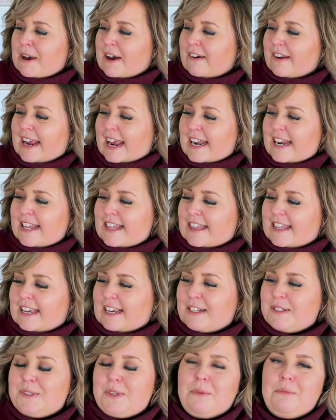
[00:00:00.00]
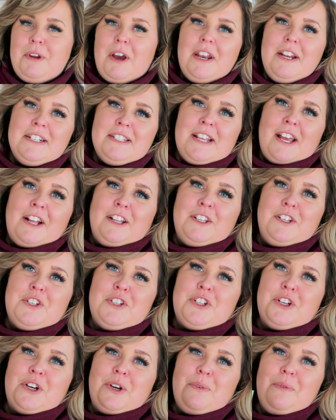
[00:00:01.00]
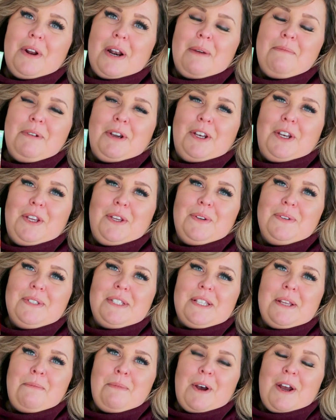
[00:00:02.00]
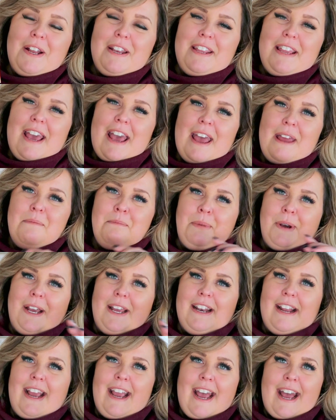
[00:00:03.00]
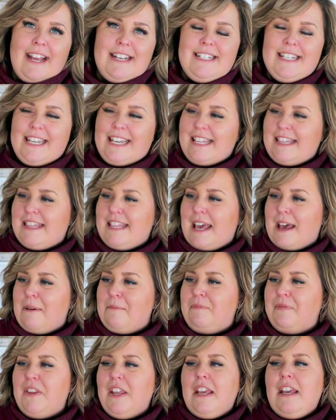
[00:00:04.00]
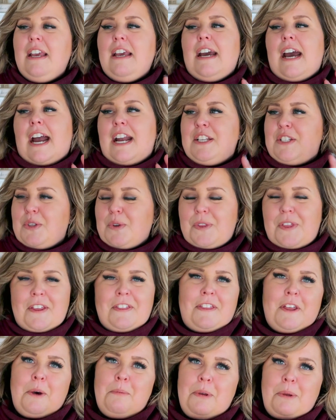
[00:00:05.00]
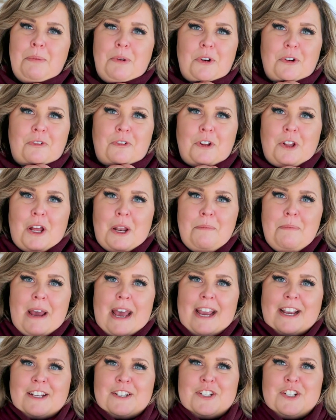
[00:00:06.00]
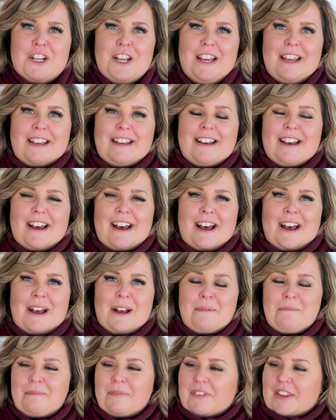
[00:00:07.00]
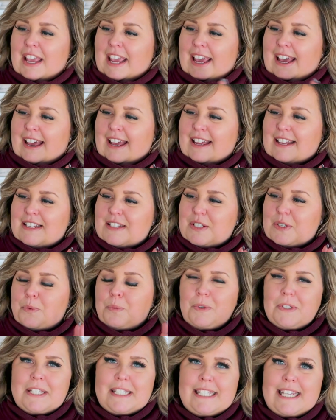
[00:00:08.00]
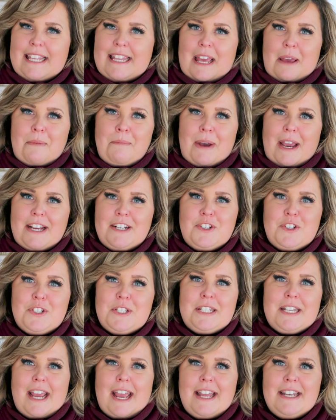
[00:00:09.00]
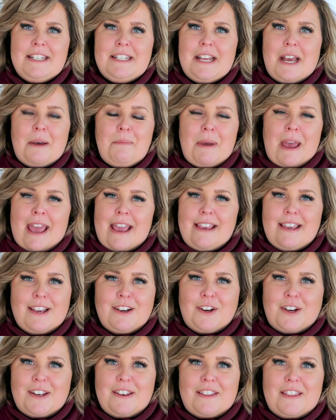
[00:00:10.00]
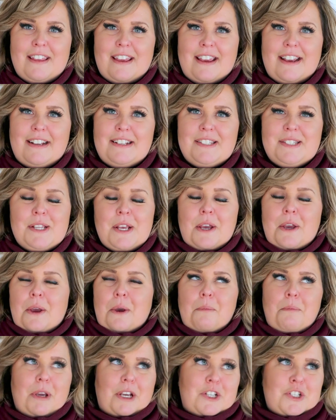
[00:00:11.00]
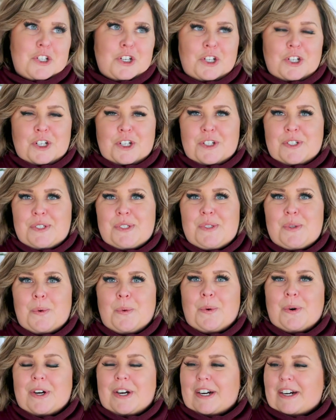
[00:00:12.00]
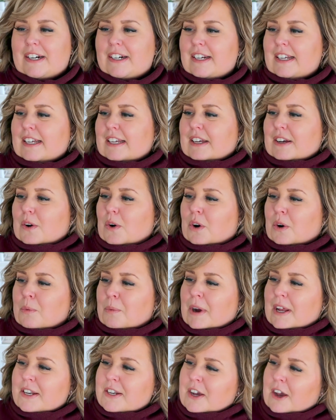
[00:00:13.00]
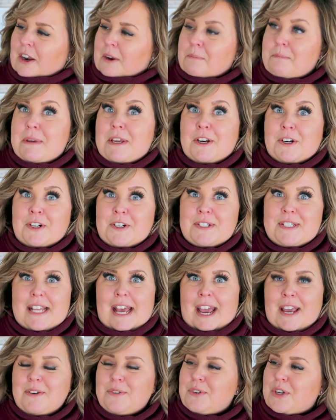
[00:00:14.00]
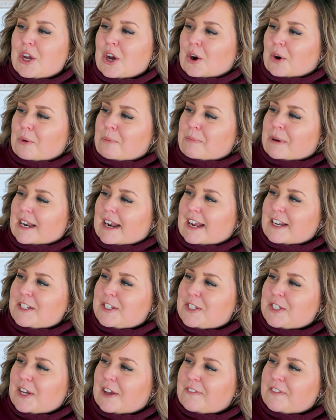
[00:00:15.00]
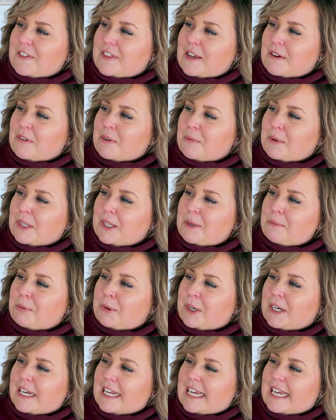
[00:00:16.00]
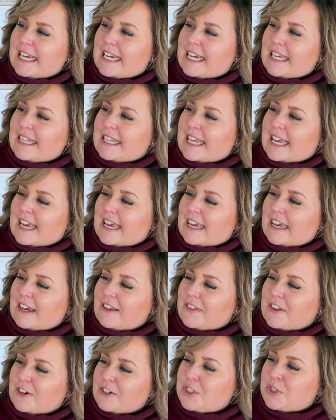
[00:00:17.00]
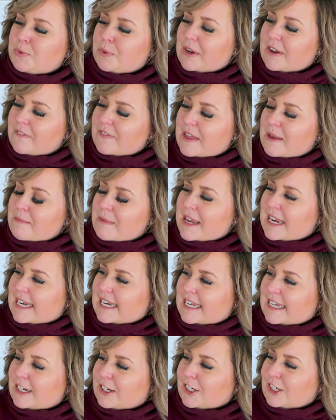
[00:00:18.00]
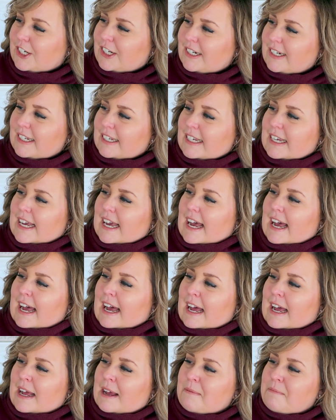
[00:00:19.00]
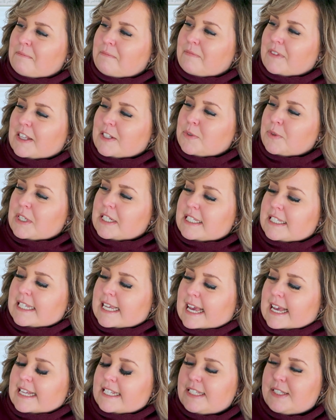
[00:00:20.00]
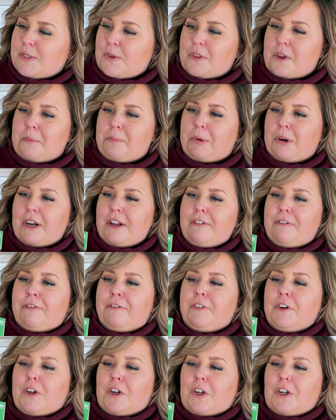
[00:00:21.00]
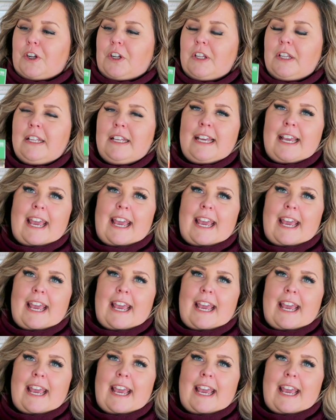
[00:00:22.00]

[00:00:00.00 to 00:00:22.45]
about anything. So I'm not exactly sure what I'm gonna use them on yet, but I had to get them. I do think they'll be beautiful on packaging, um, and we'll see. They might just end up hanging on things, pictures or or whatnot, or mirrors, I don't know. But I just thought that they were really pretty. They There's three of them in here. Um, that's what it says. So they're pretty full,